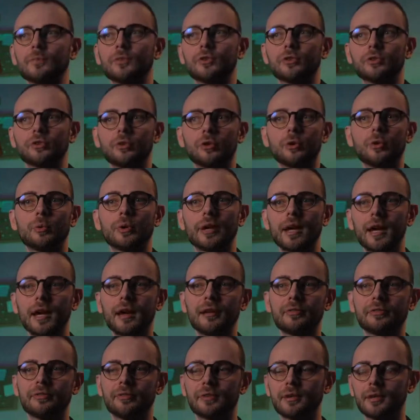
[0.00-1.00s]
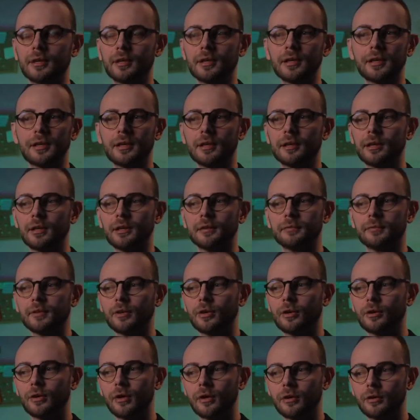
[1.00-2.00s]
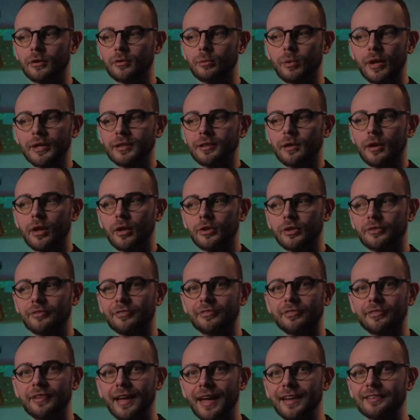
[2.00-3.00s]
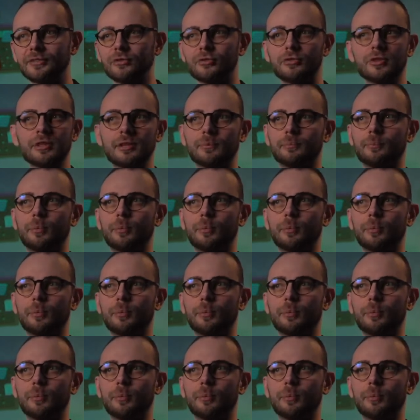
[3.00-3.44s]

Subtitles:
So we have quite a lot of entry